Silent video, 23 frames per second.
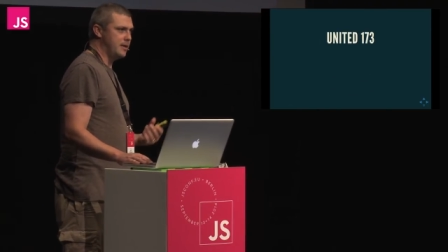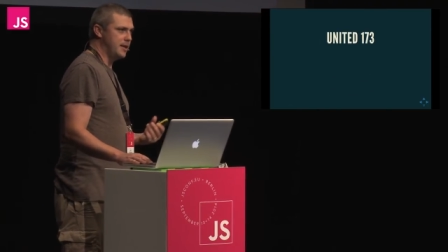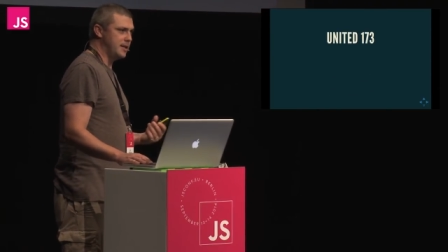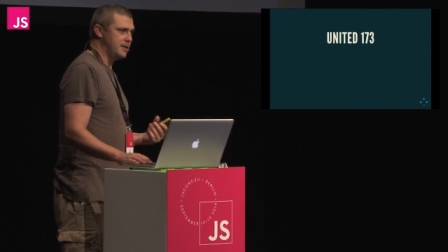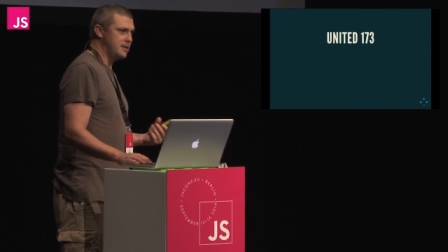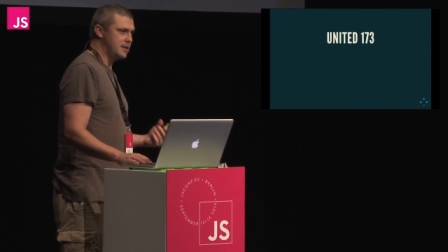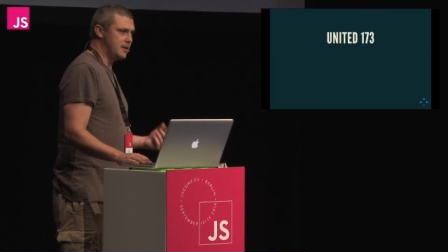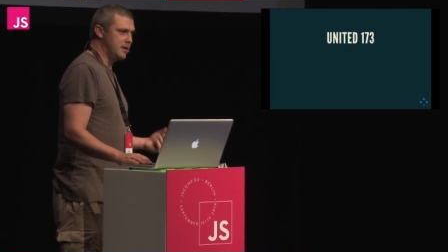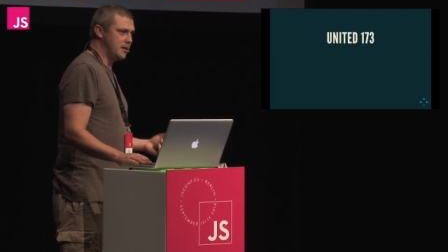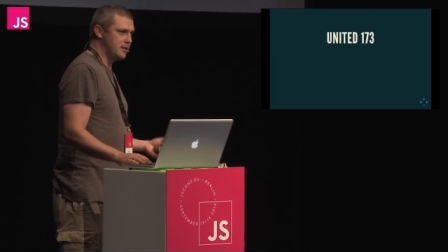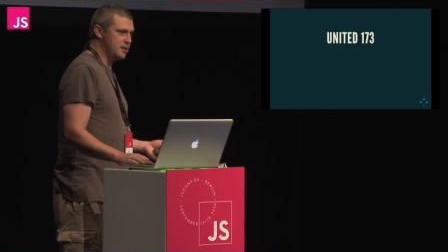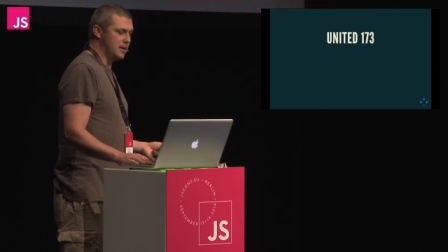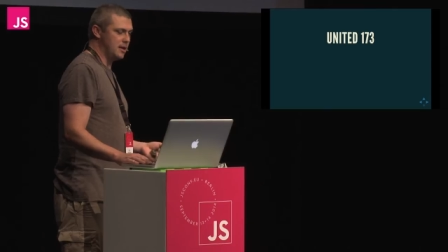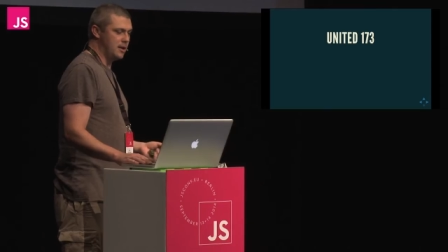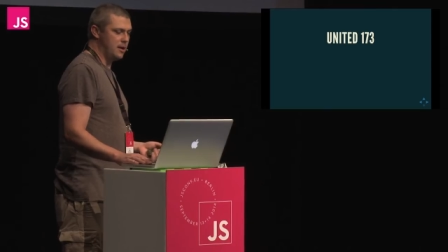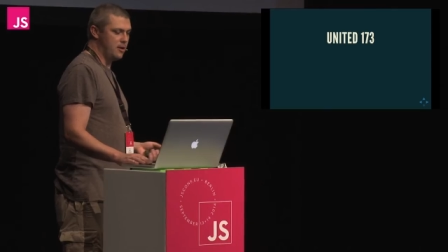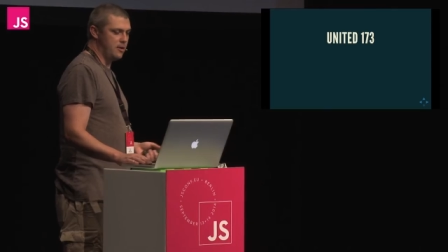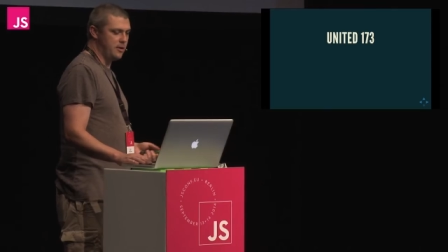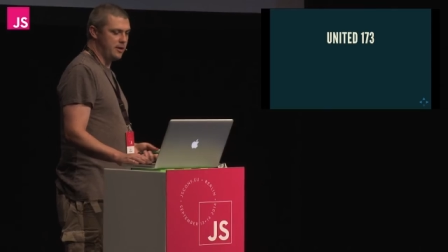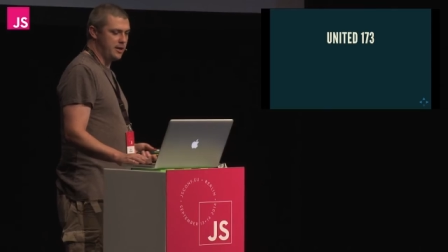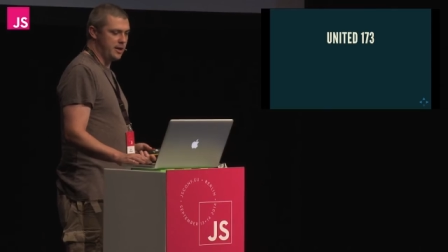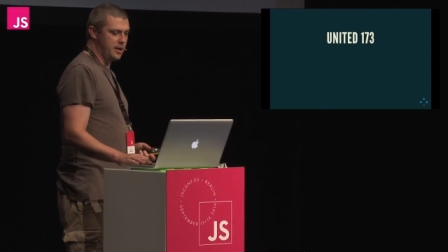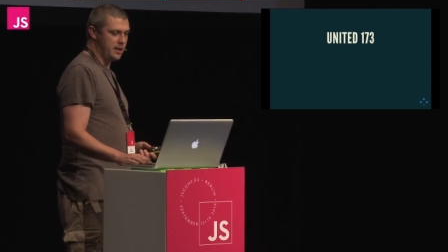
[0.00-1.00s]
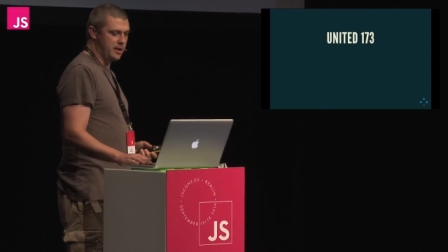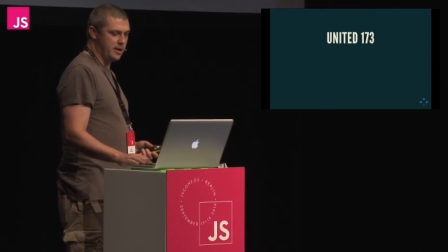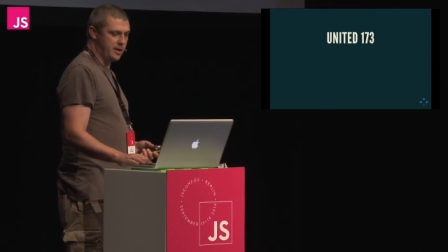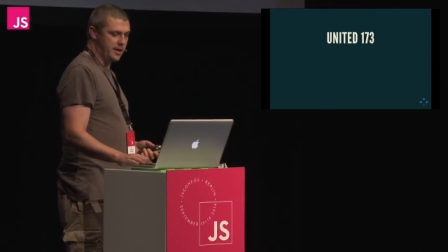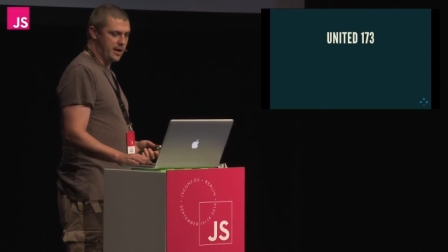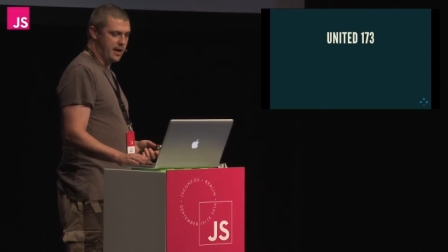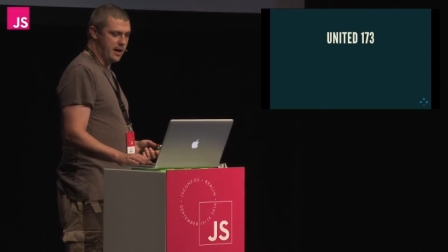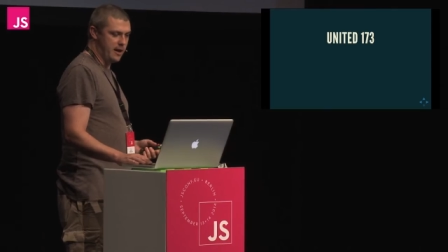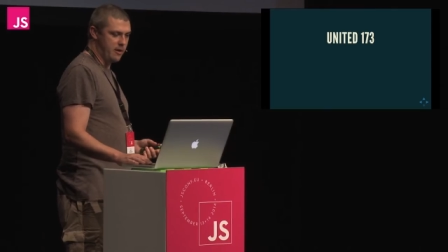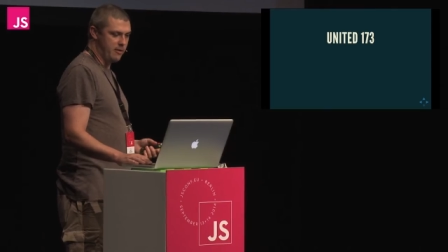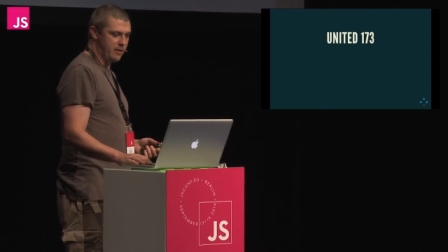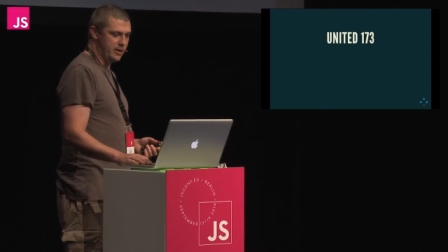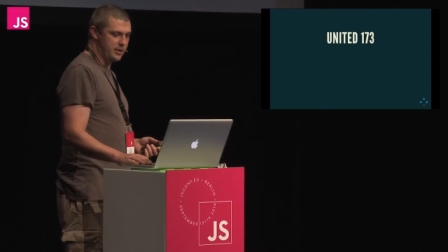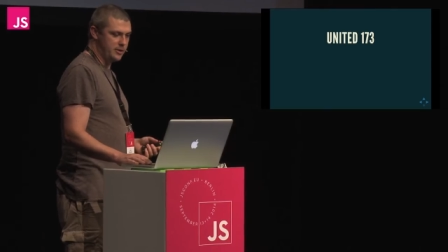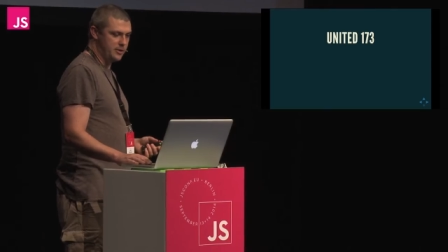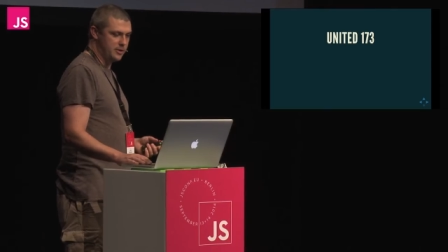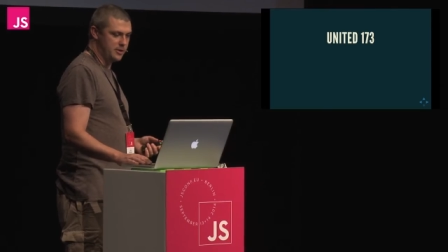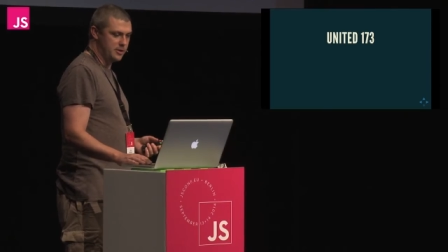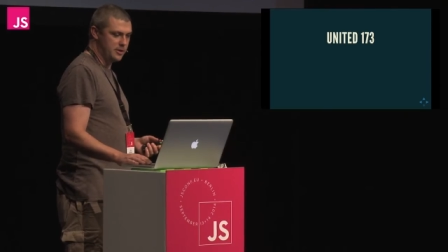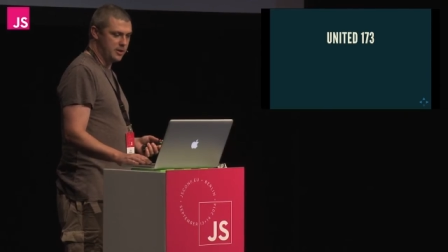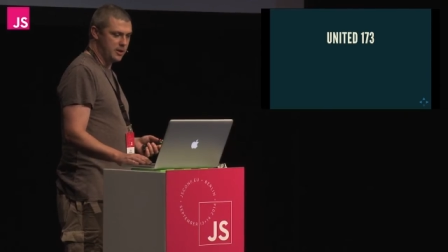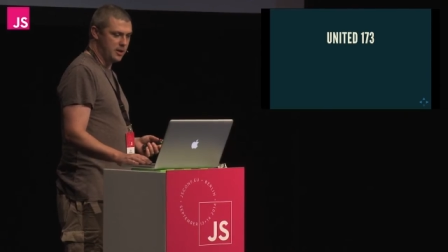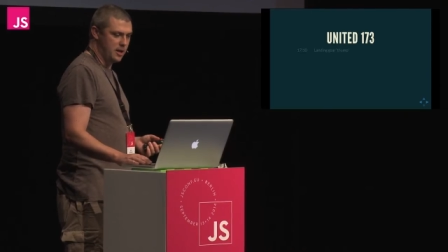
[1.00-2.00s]
they start to lower the
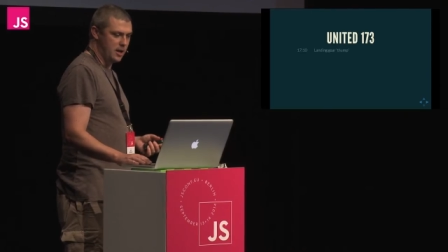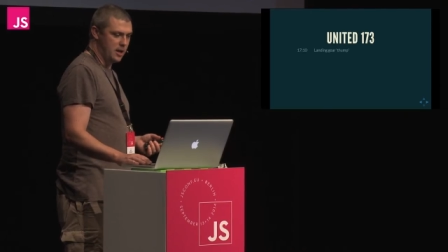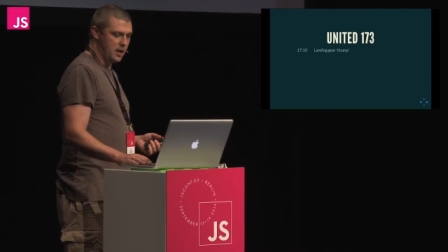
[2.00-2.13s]
undercarriage,